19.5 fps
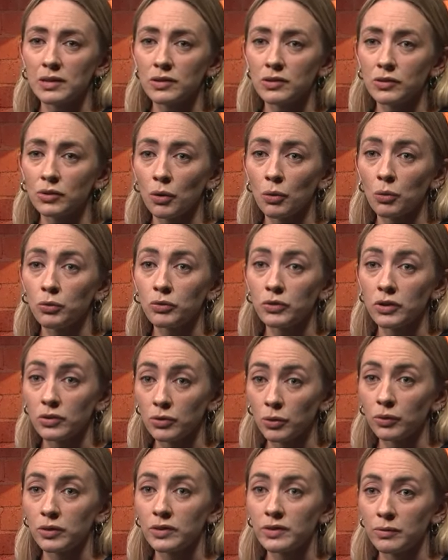sold
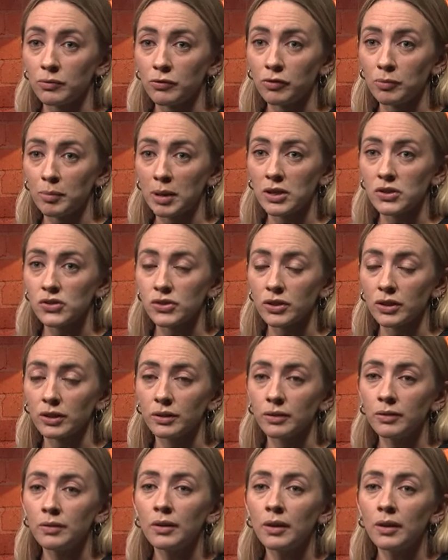dishonest information,